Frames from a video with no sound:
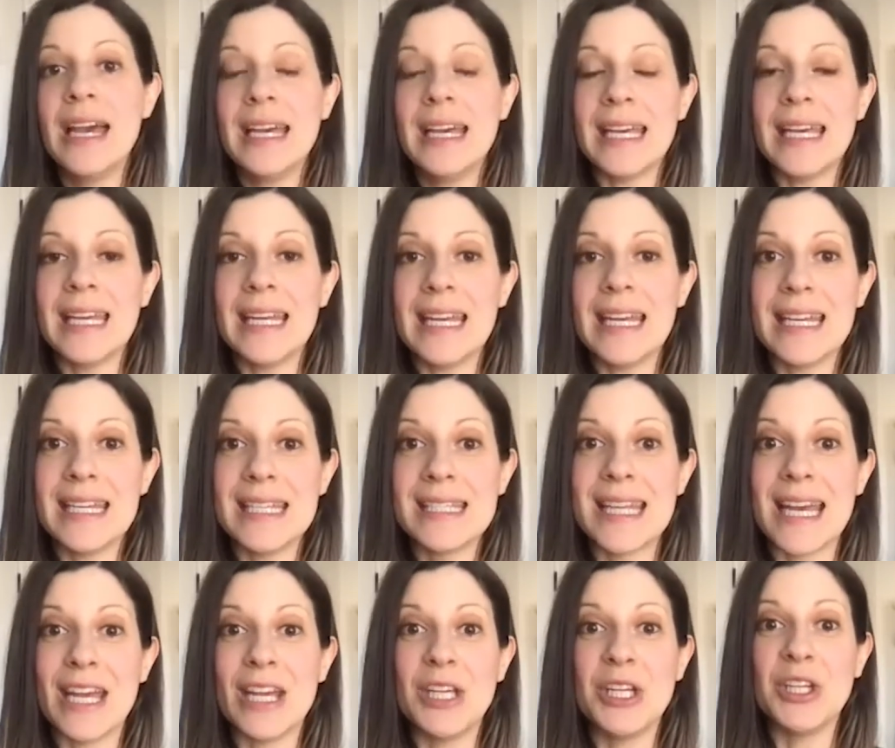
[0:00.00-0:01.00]
It is
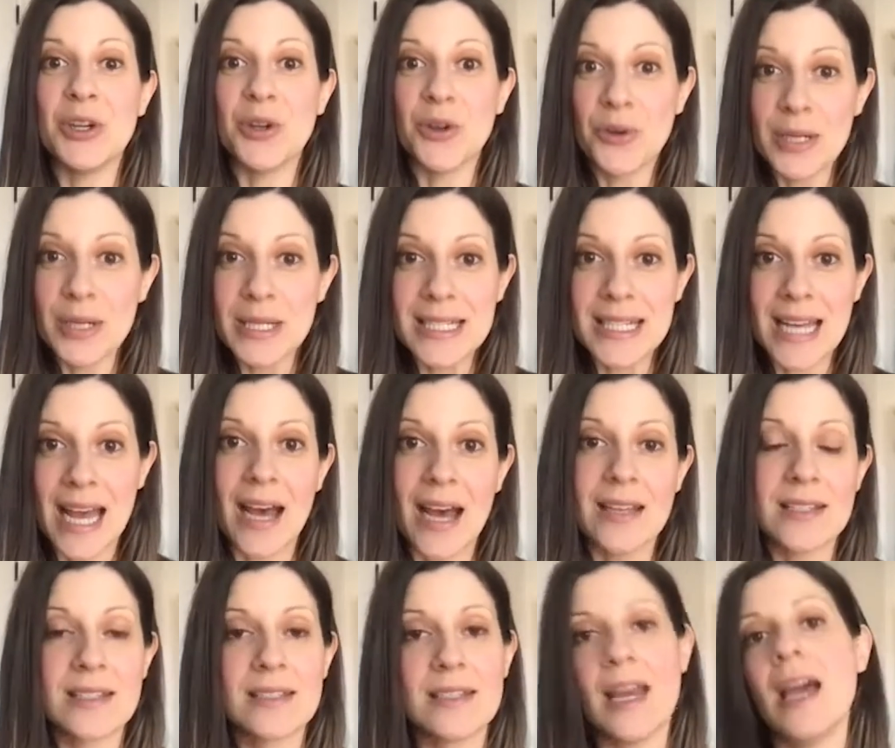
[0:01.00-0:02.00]
a urine
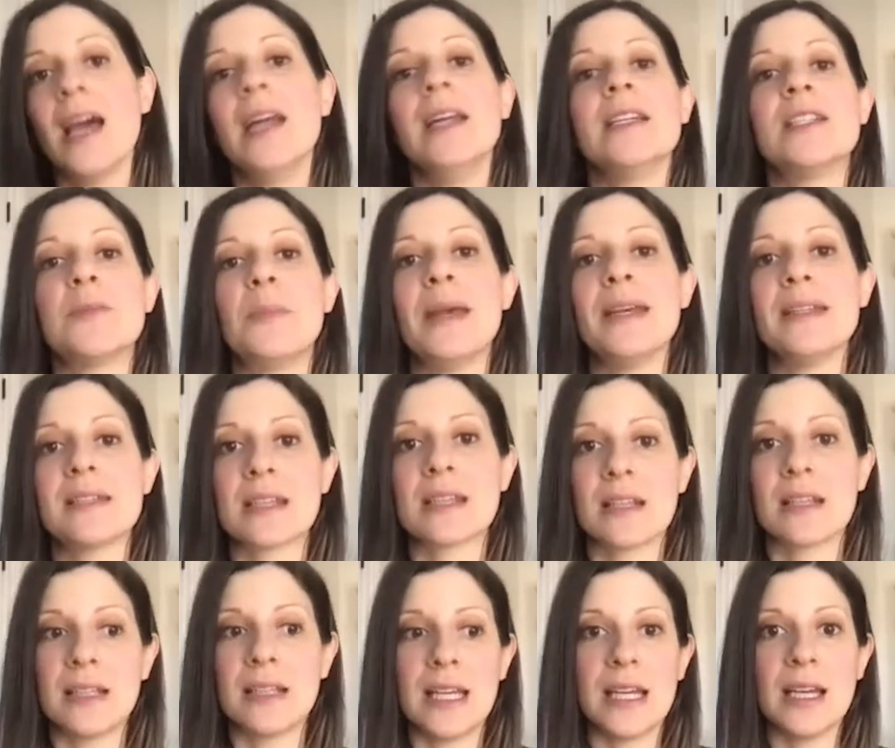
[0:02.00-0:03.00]
test, and it's
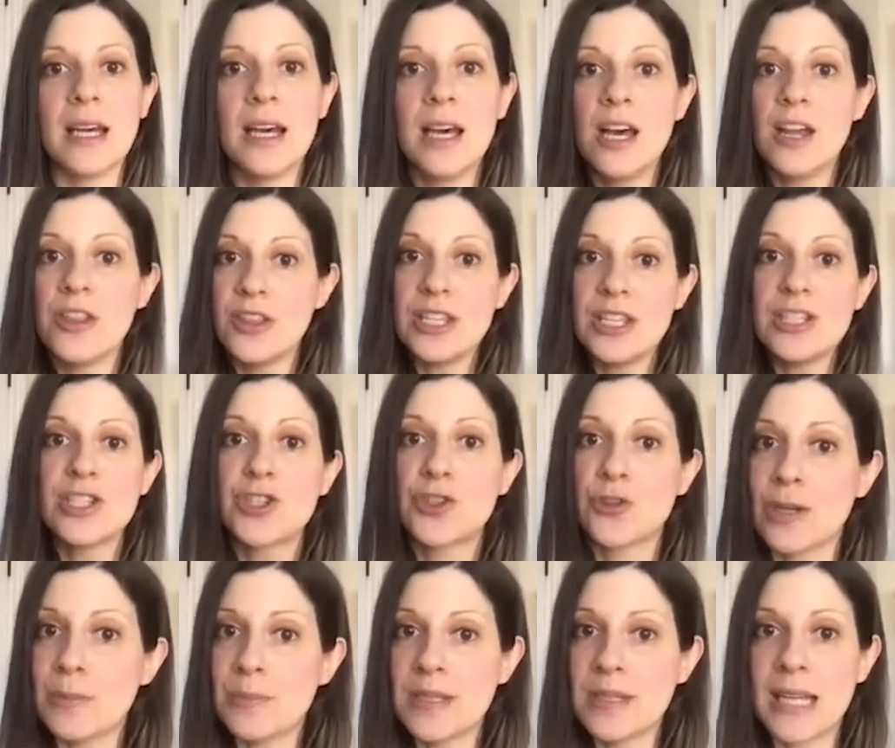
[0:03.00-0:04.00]
basically these
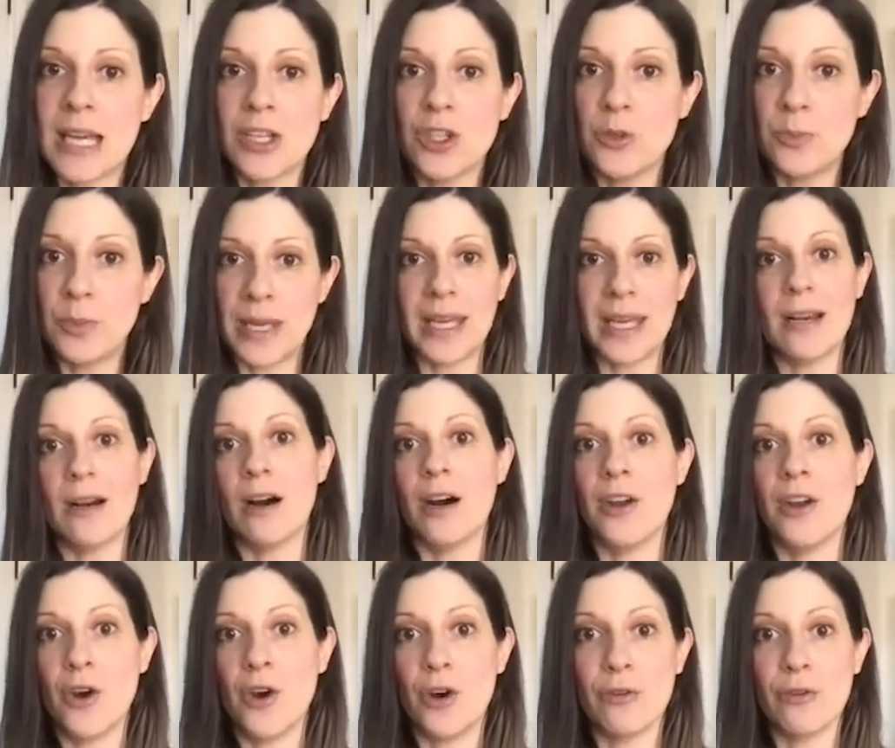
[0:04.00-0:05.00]
strips that you pee
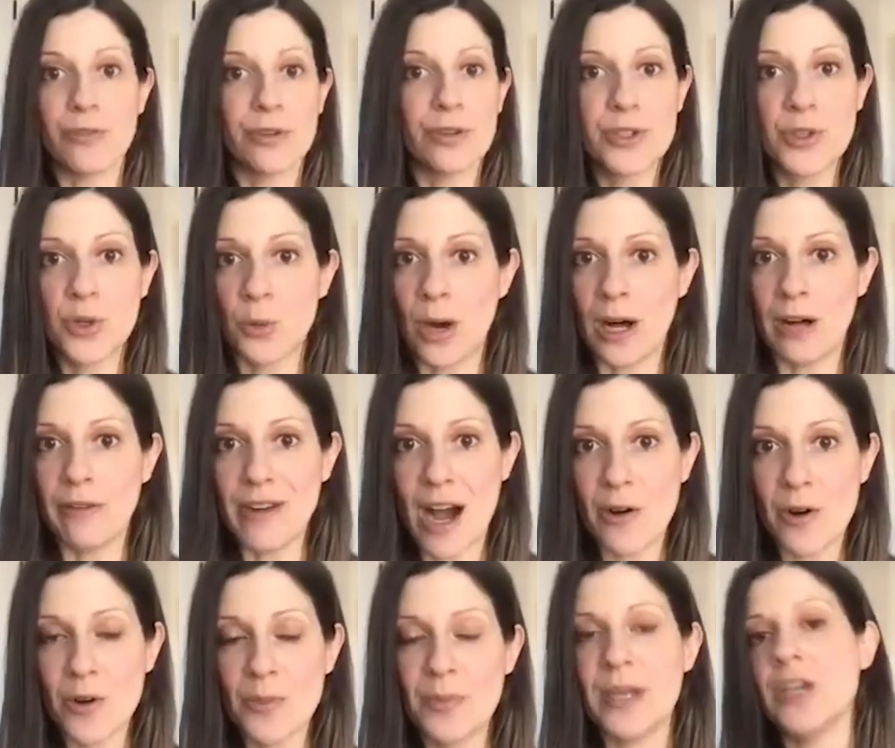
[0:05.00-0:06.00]
on over a
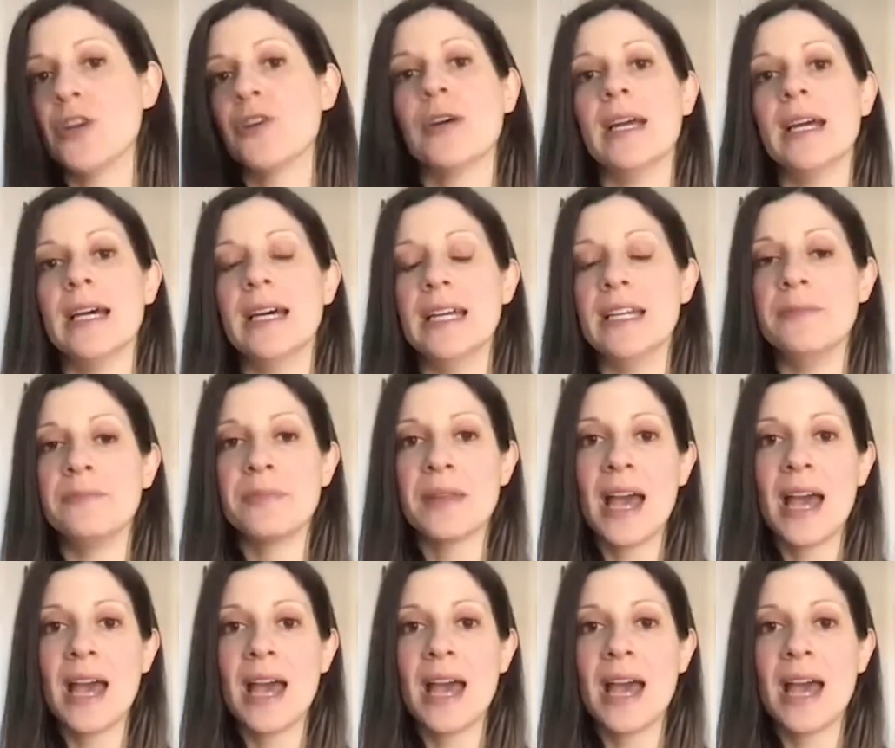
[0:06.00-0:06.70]
12-hour period.